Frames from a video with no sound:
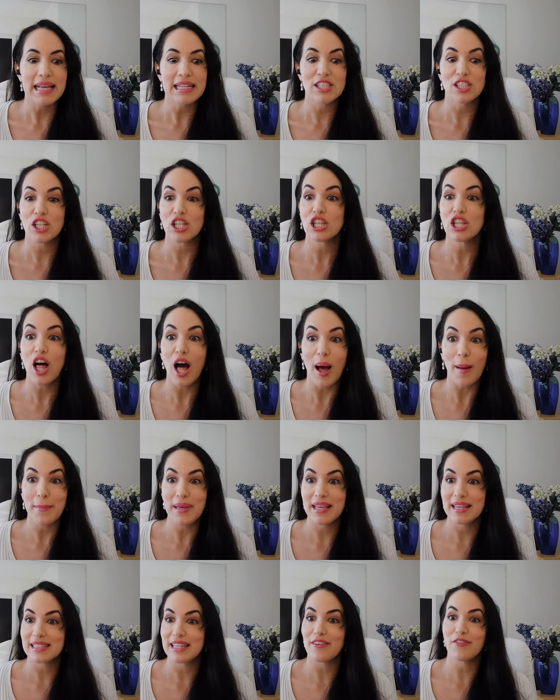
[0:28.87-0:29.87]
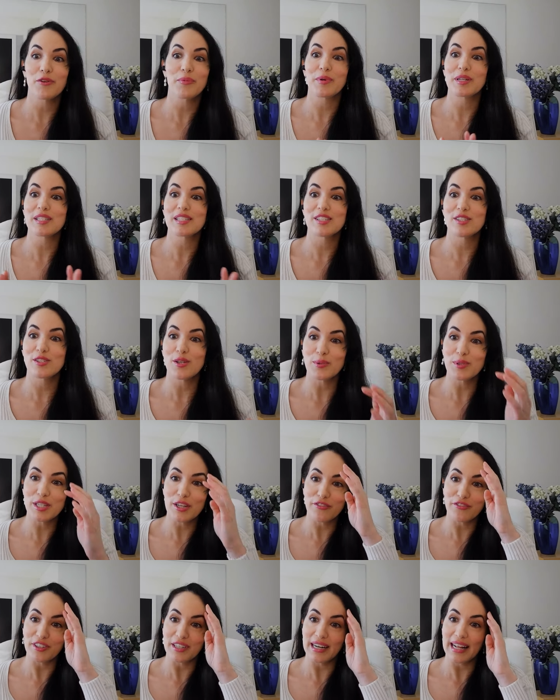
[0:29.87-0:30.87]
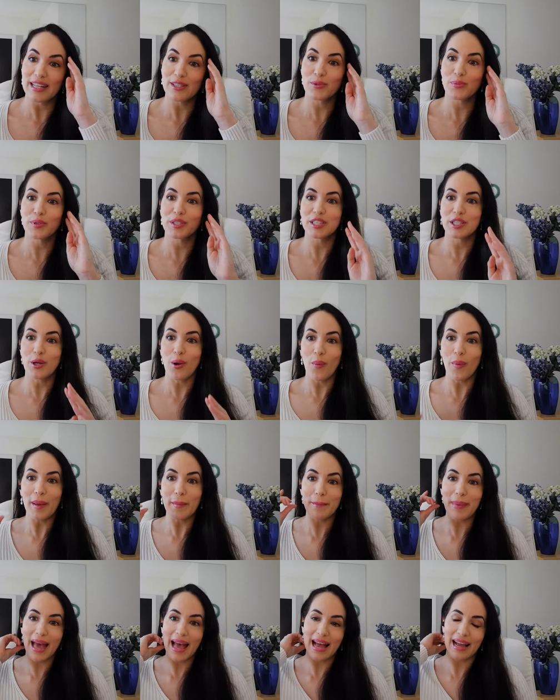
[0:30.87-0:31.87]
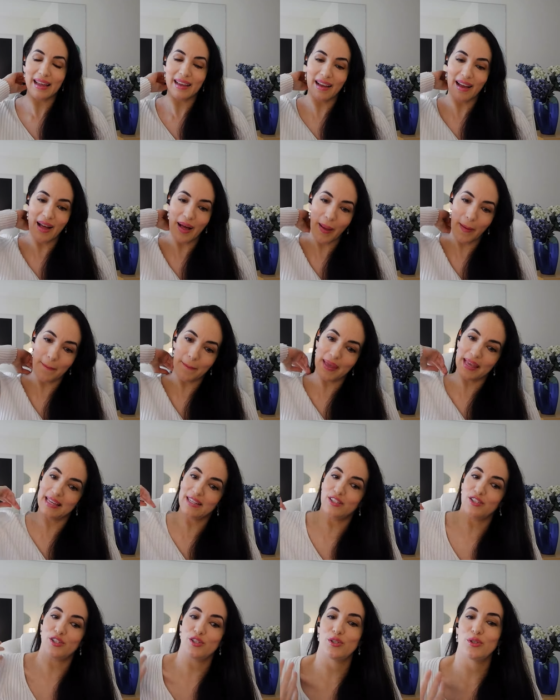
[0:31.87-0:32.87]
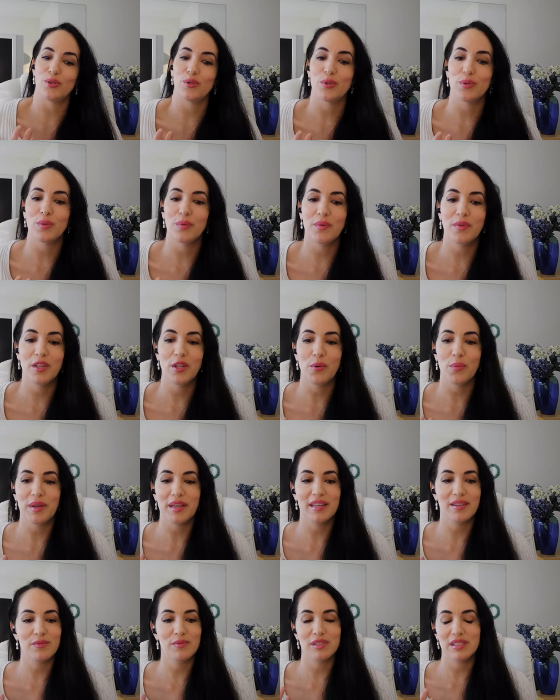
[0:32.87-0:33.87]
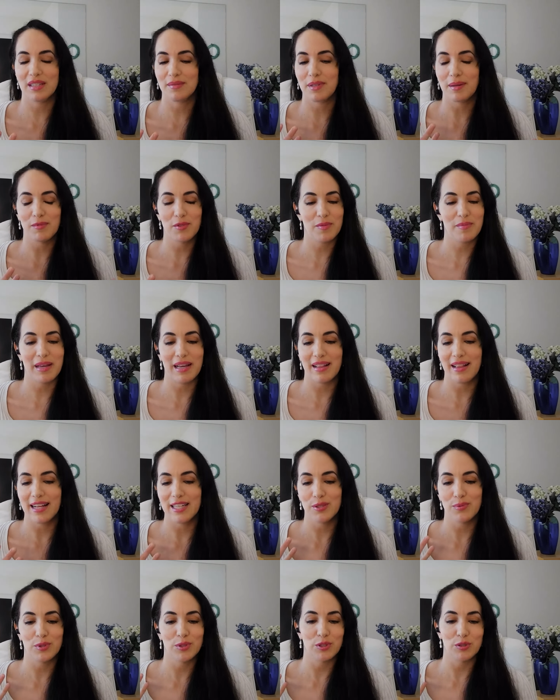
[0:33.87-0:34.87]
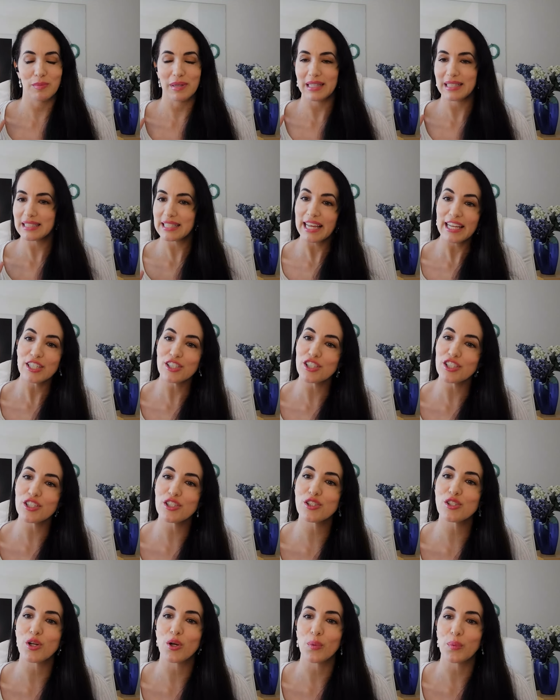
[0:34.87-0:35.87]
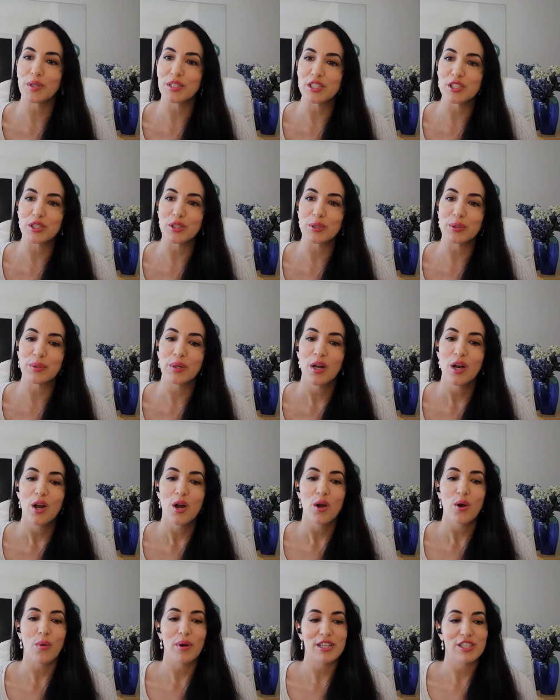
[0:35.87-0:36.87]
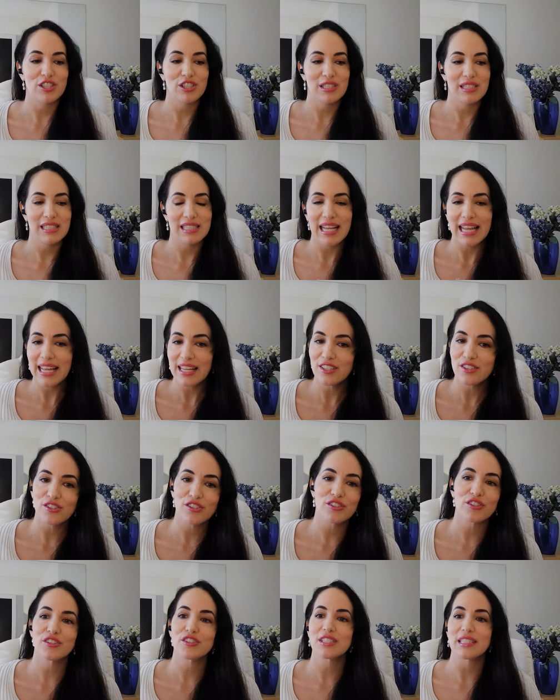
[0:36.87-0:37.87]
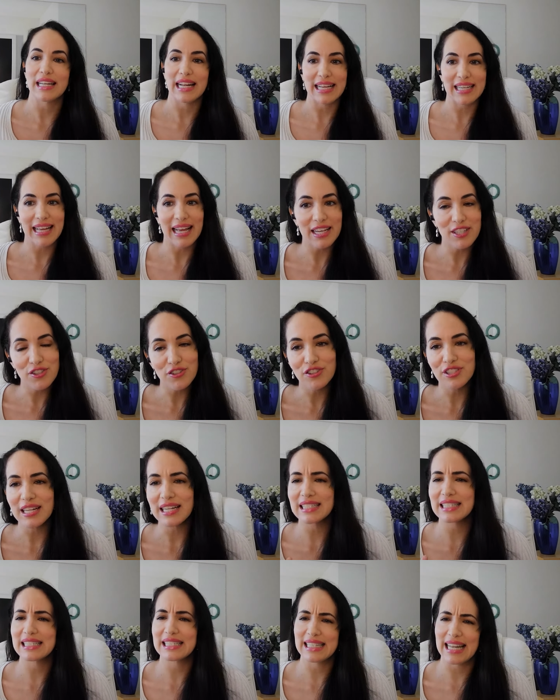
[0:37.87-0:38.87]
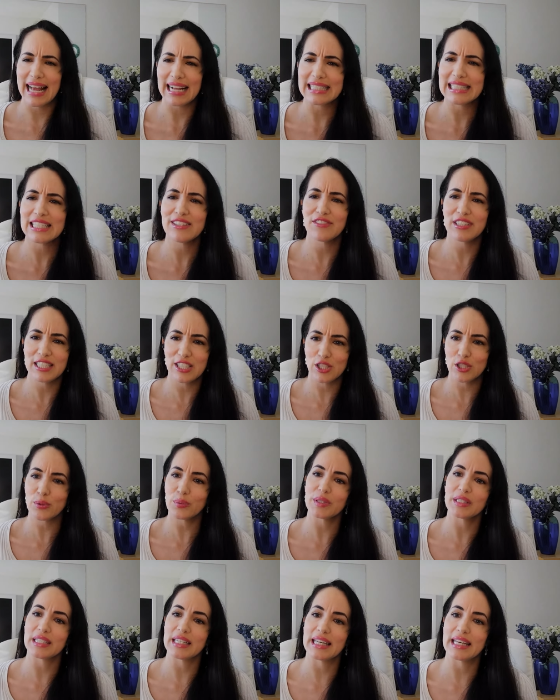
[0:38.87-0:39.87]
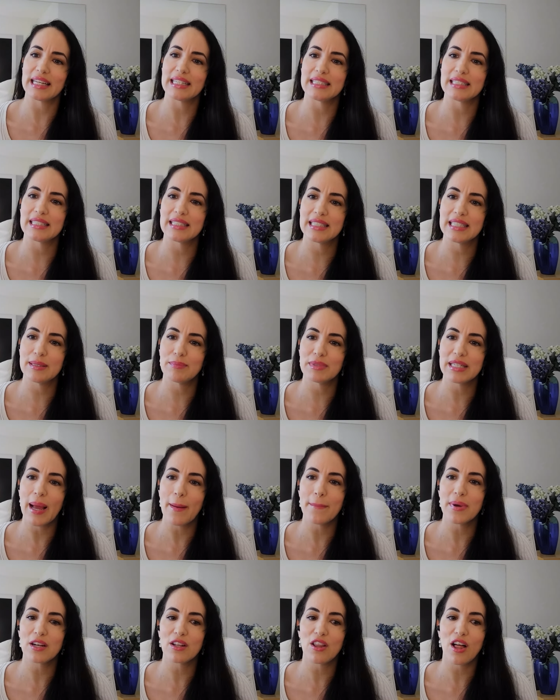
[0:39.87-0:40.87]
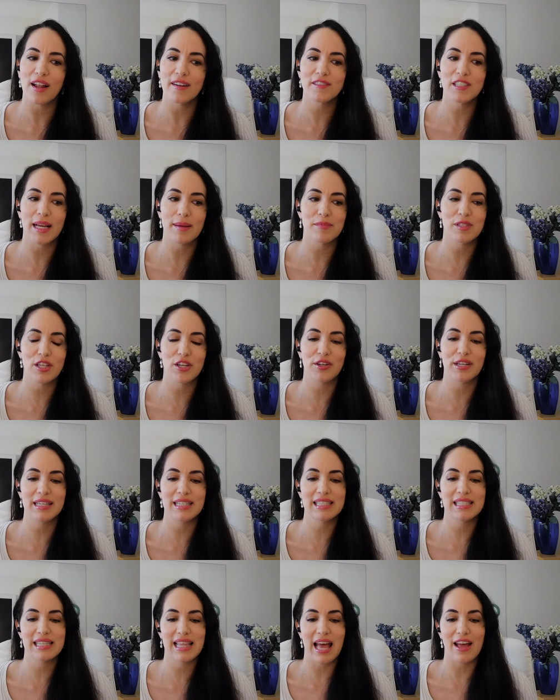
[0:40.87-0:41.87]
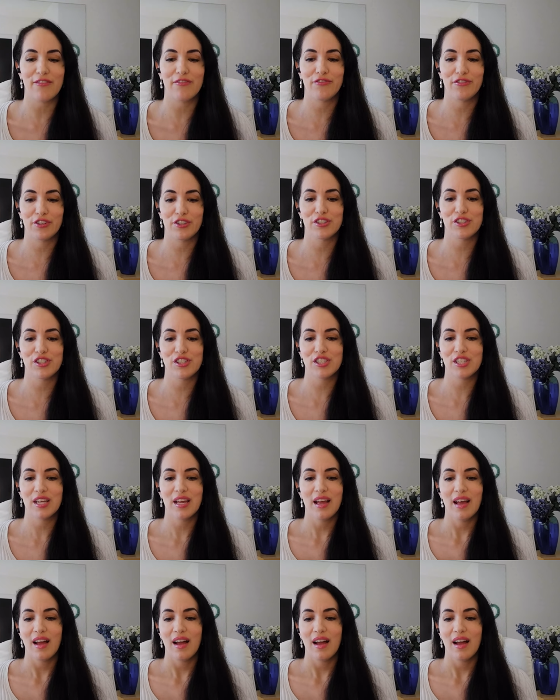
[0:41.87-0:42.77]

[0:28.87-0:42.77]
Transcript: it's a lot because everyone's so different it's really going back um, into you know we, we sometimes with my clients we will do meditations or we do questions answers and exercises and activities to really get deep down but a lot of times there is that first